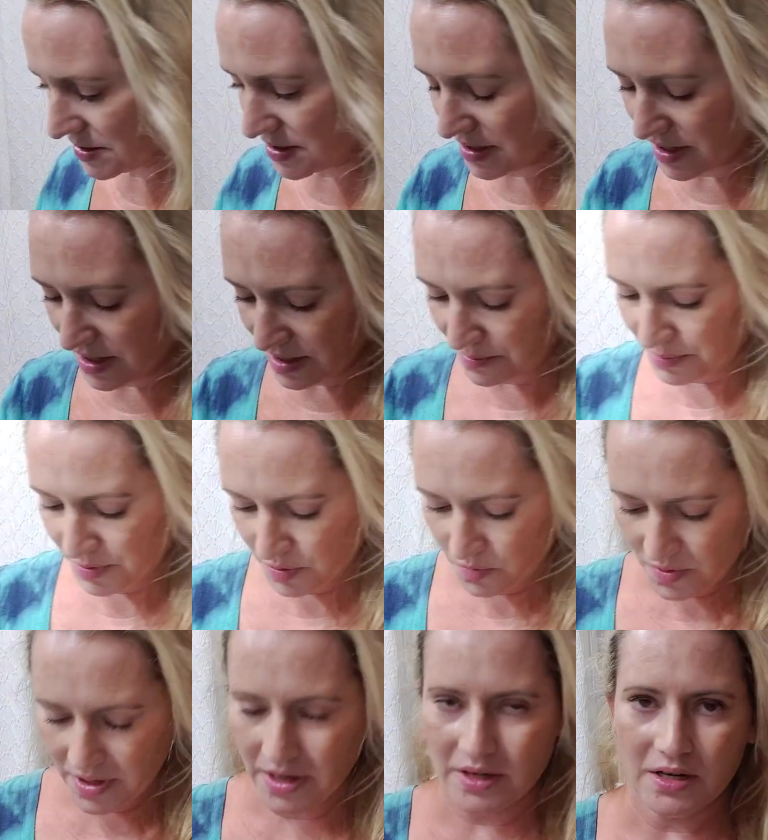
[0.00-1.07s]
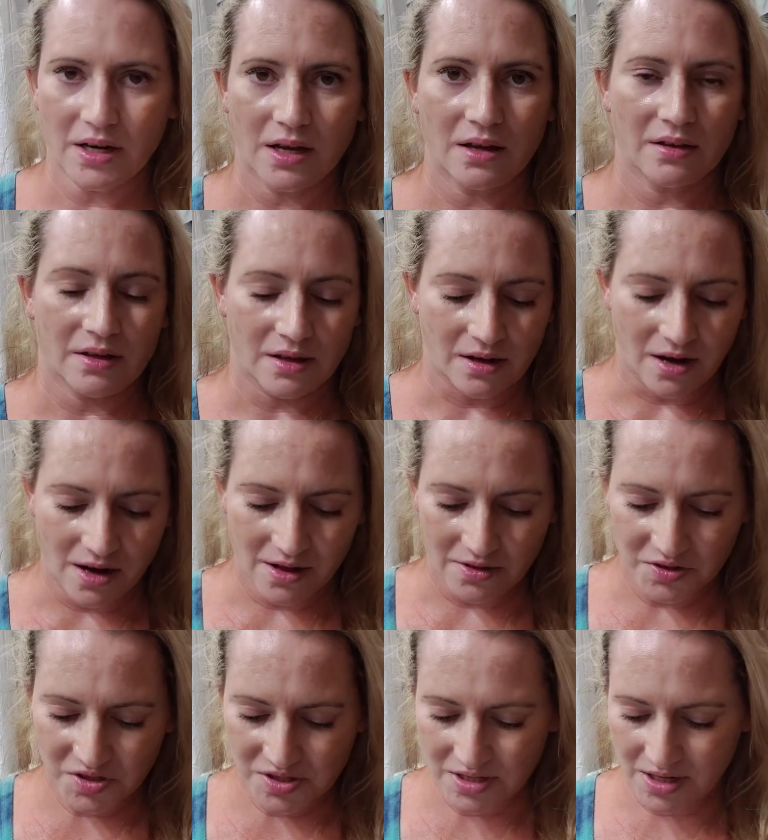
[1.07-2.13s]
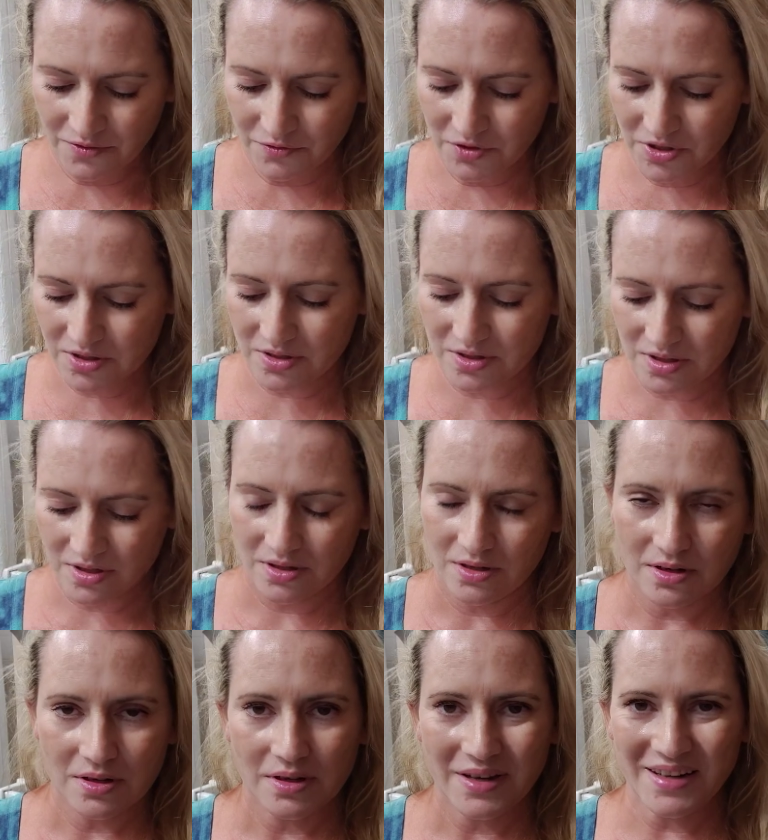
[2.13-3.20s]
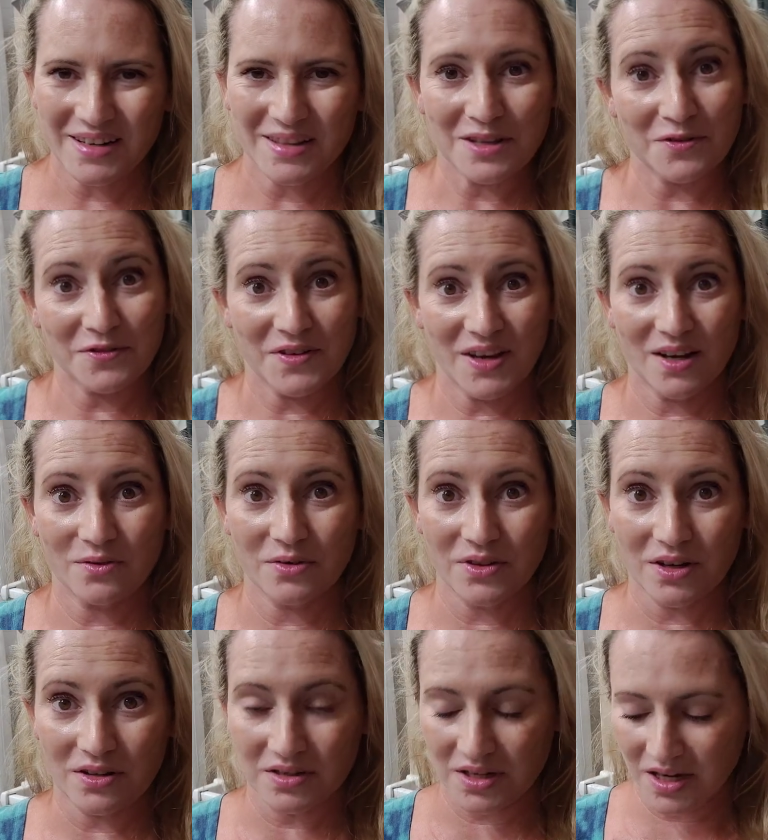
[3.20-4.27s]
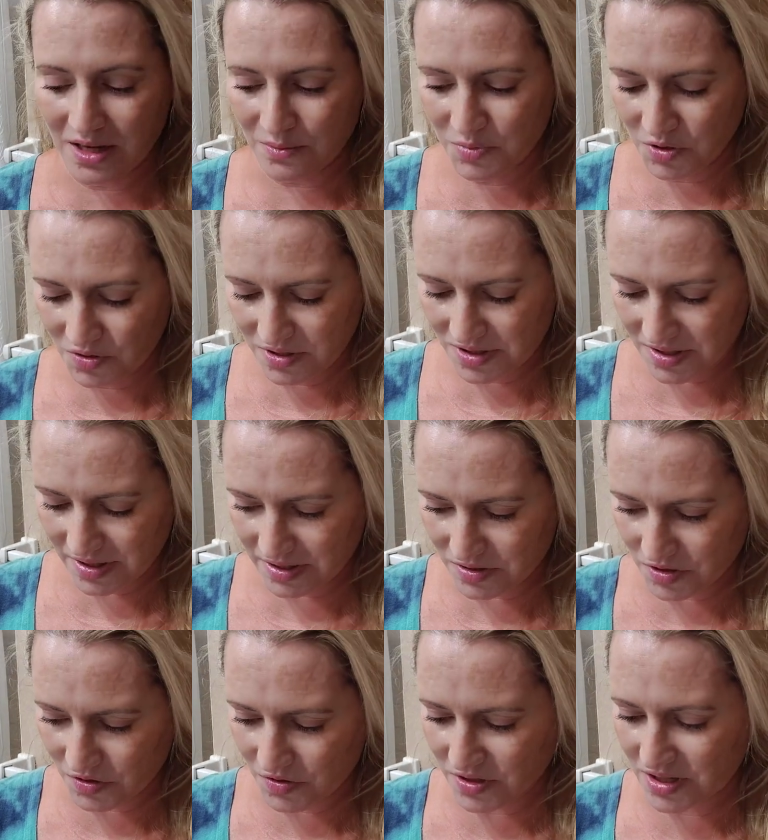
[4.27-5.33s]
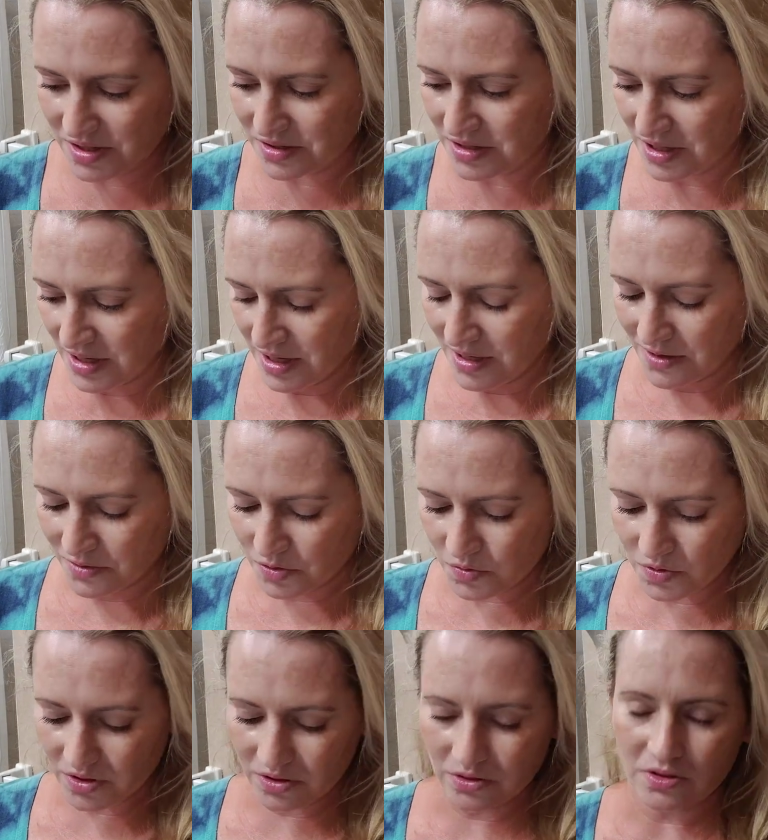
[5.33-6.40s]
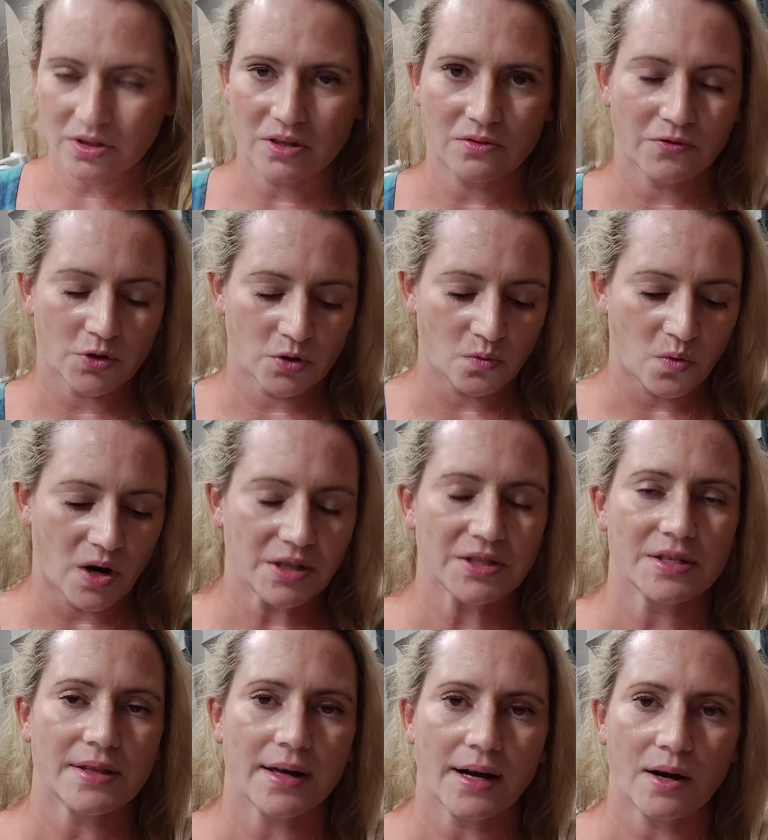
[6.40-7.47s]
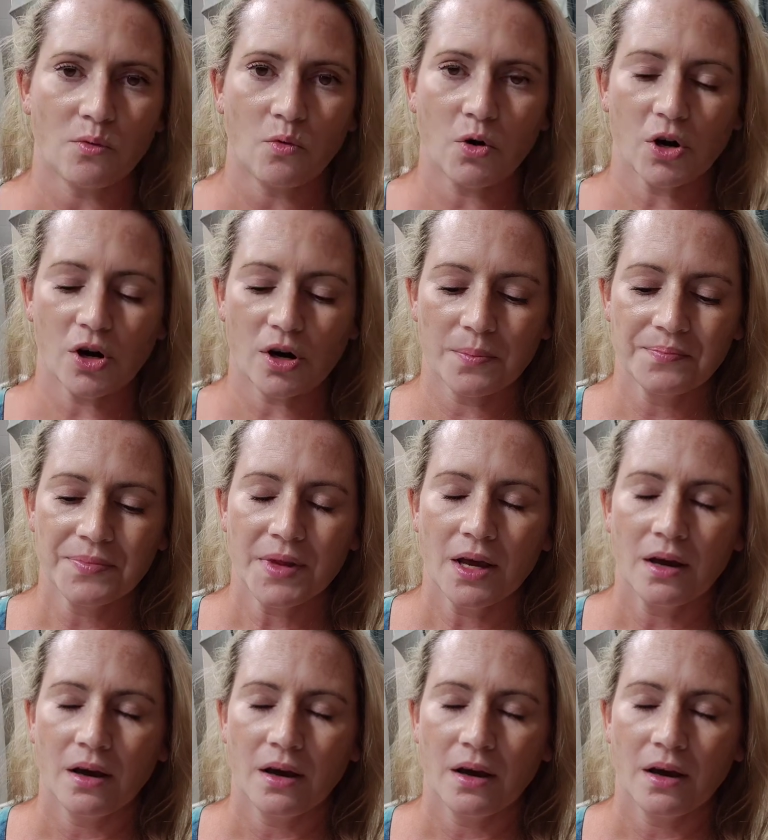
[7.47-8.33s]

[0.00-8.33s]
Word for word: next up, when all the stuff was hitting the fan with all the K-Beauty sunscreens, I was really looking for ones that were